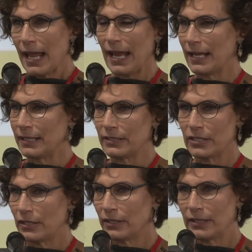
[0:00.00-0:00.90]
And
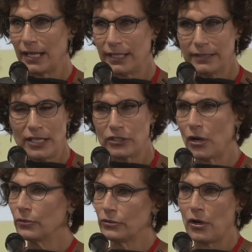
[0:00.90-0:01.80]
they, they
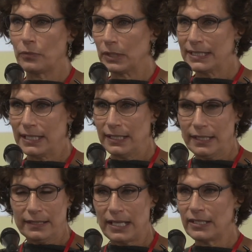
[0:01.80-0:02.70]
don't know what's in
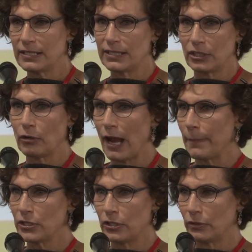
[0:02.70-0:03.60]
it. They just, it's a
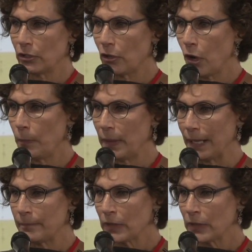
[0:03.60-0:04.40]
crapshoot, they're hoping.